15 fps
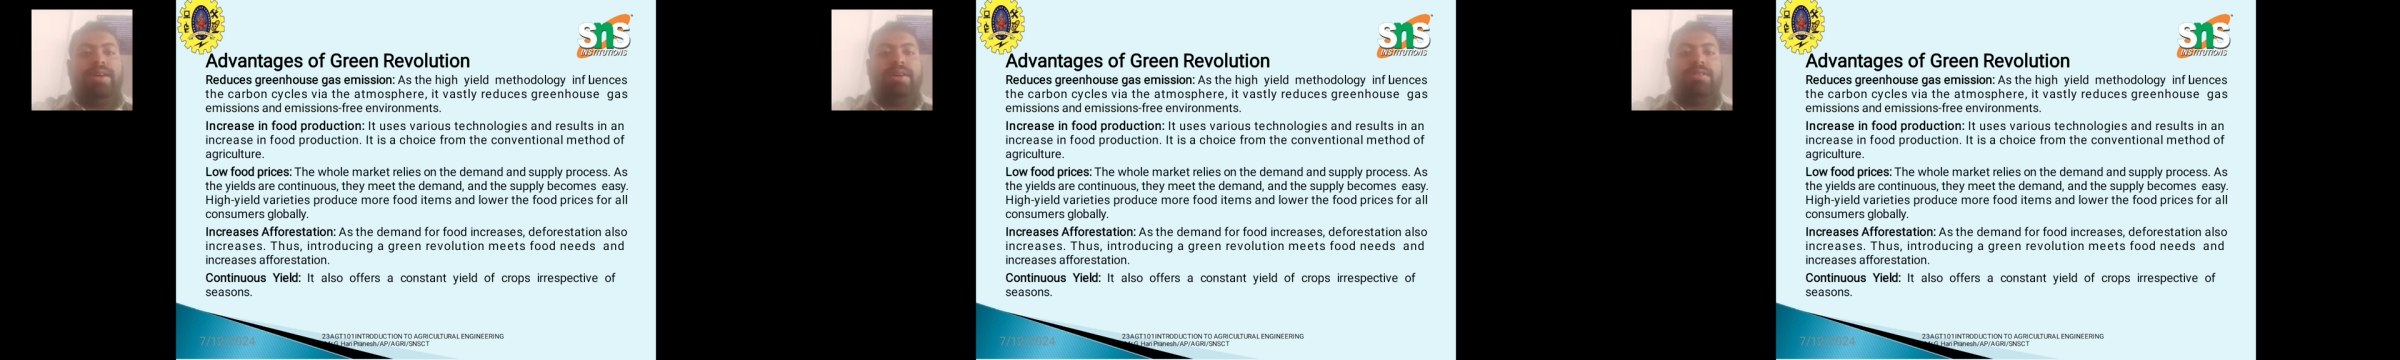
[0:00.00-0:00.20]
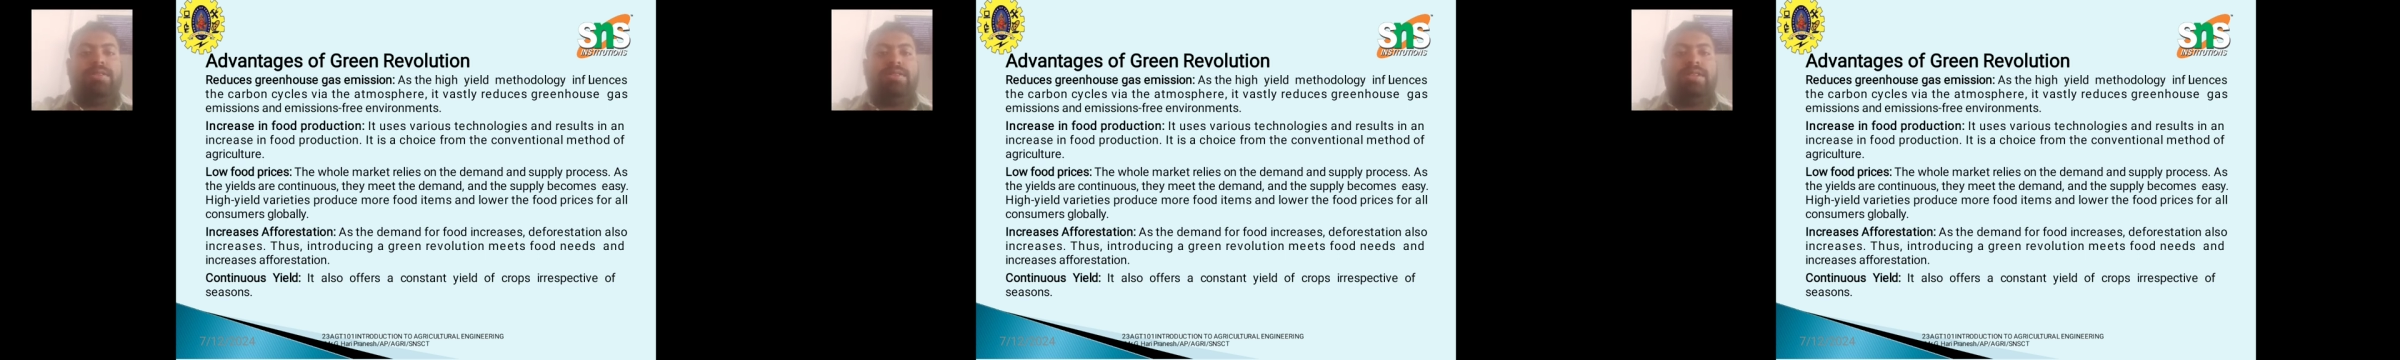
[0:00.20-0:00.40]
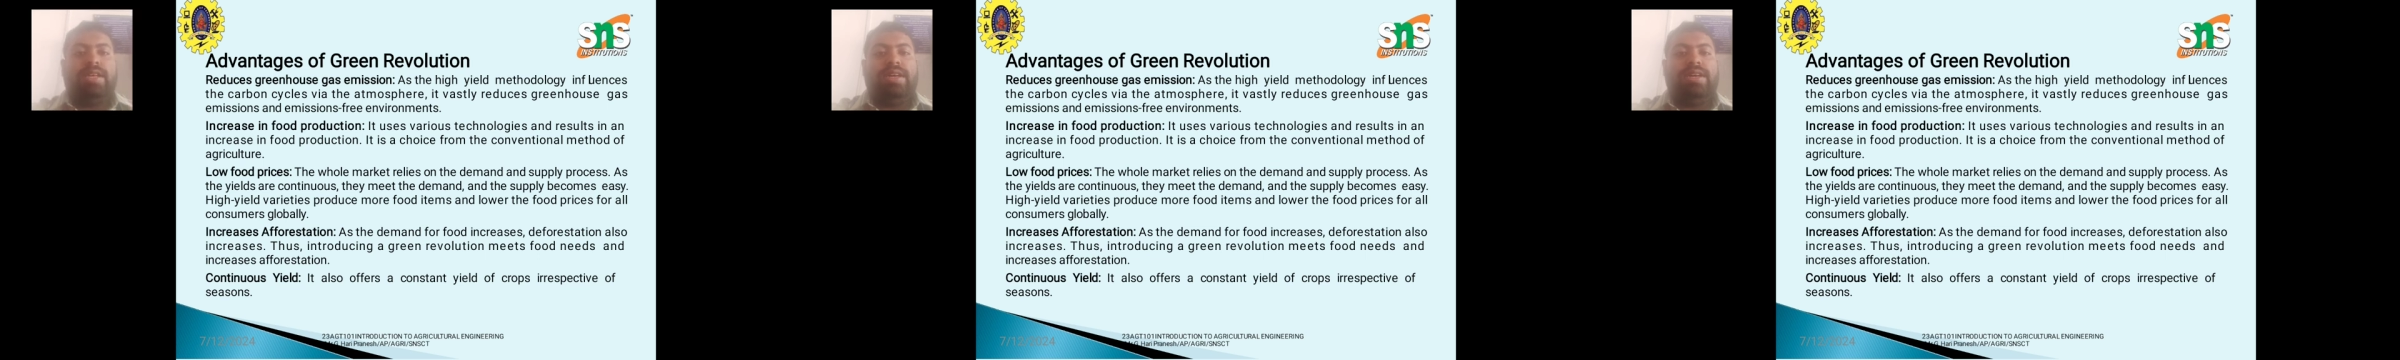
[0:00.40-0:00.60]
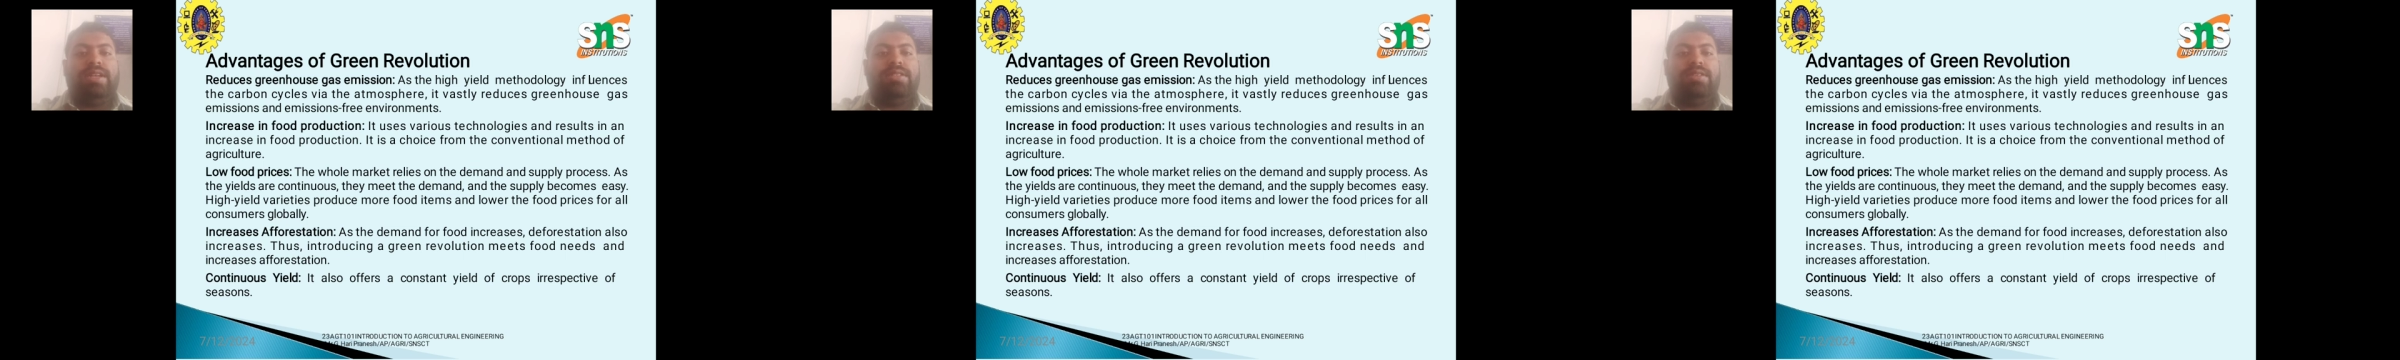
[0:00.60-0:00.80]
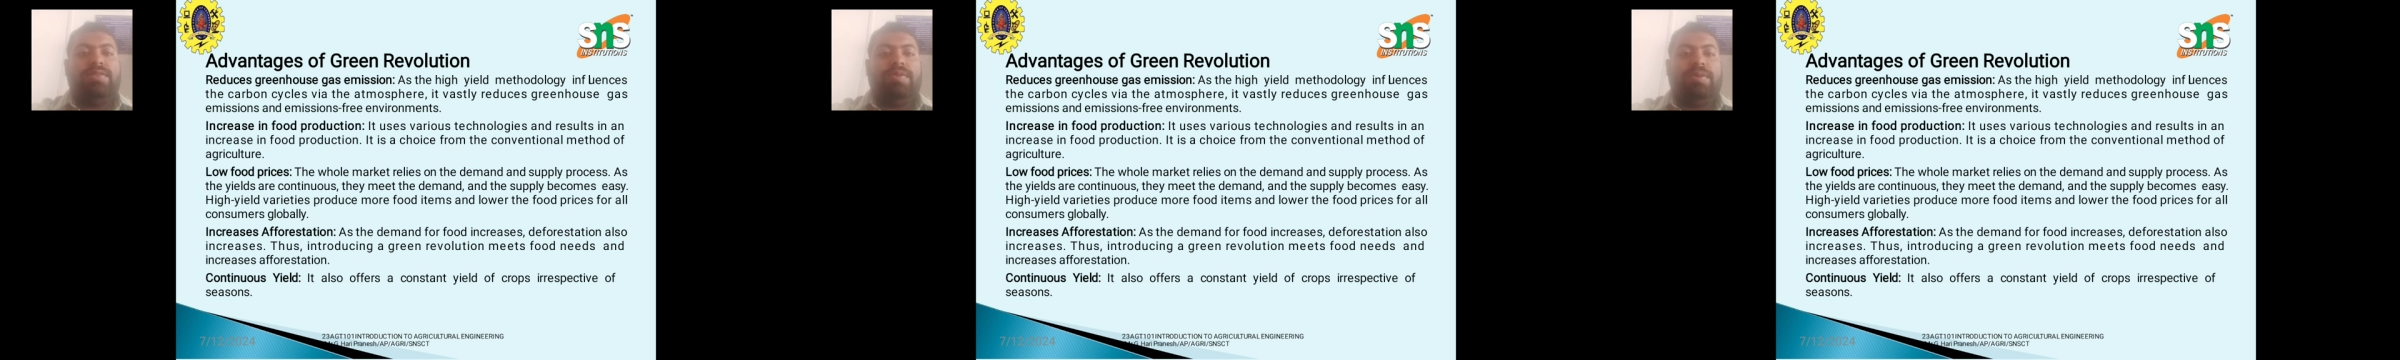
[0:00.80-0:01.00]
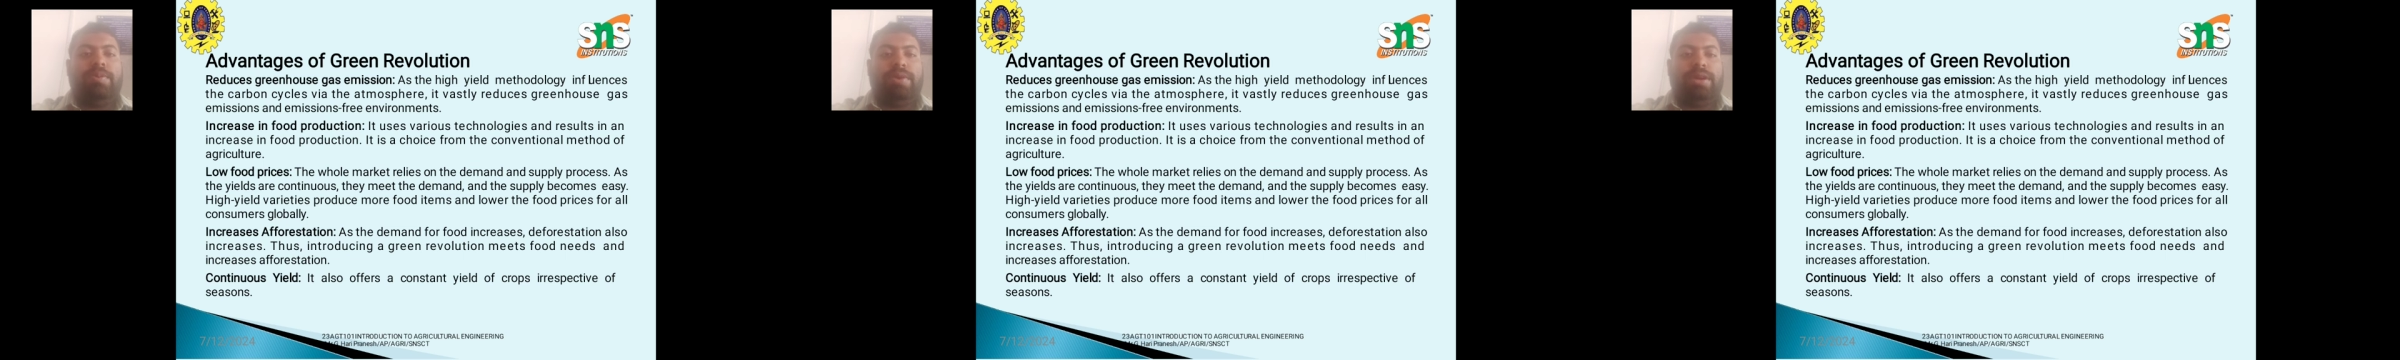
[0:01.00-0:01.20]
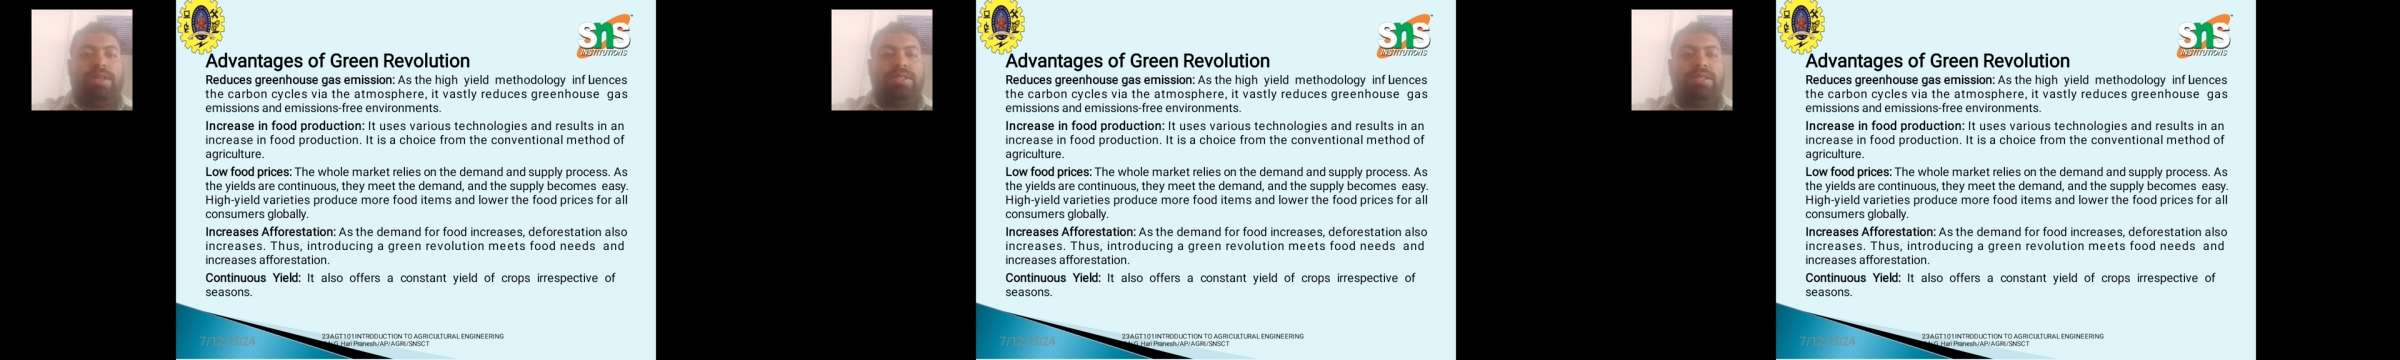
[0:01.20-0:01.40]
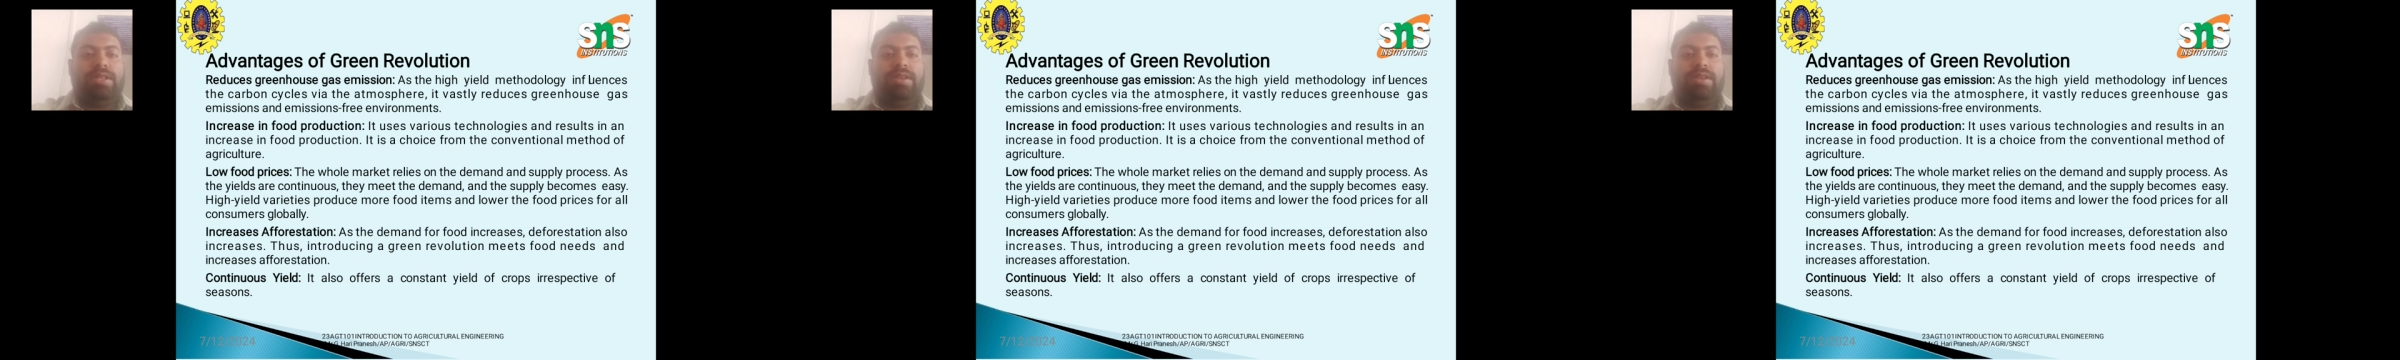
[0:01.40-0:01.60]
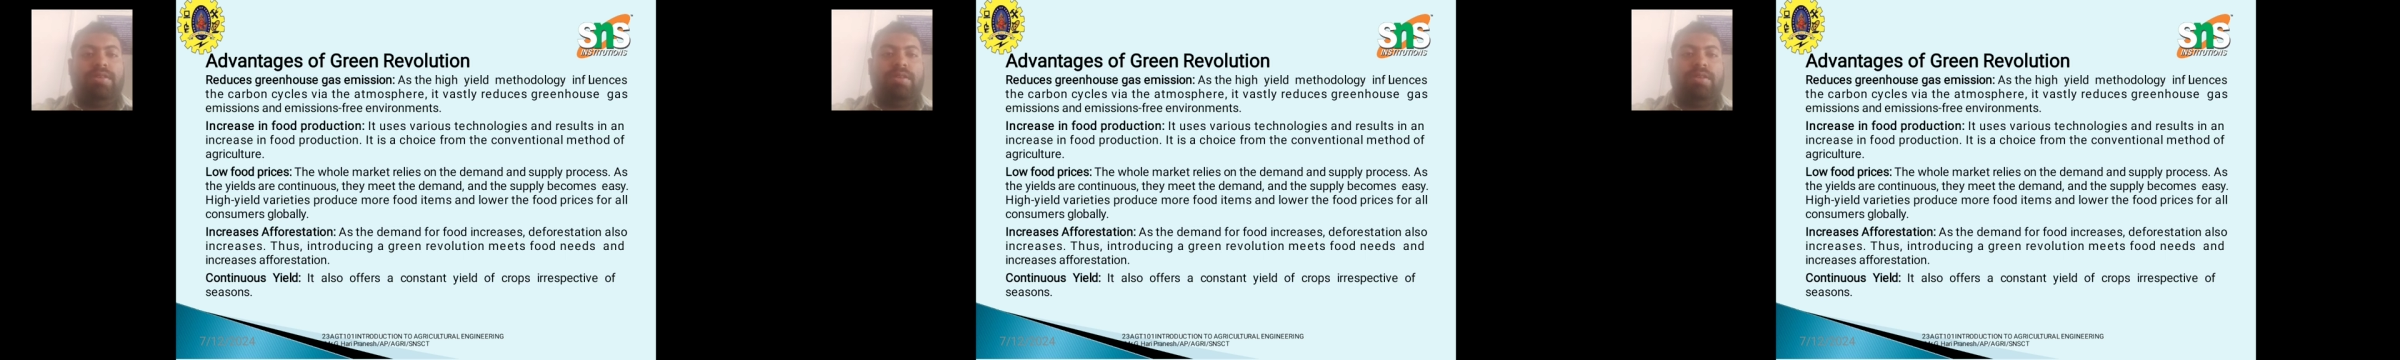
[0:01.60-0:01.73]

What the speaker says: causes increase in food production.